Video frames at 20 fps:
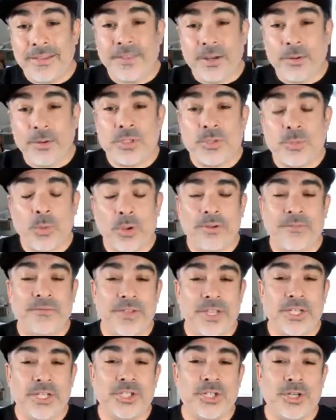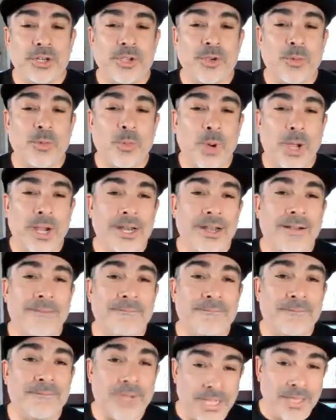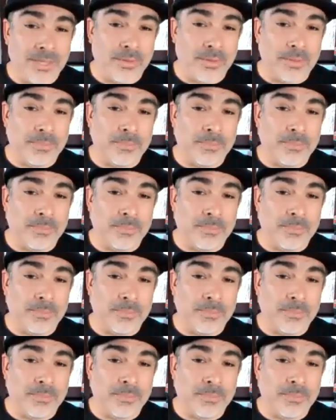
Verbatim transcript: there was one feature you wanted on Follow Up